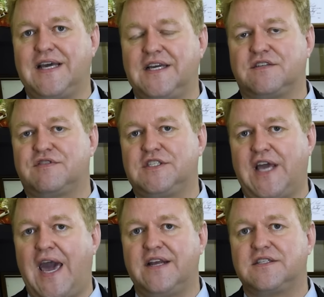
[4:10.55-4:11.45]
days of
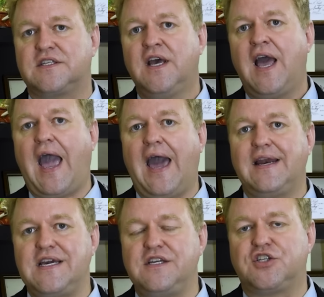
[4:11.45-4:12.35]
status
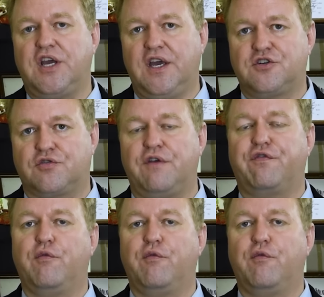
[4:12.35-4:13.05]
at each entry.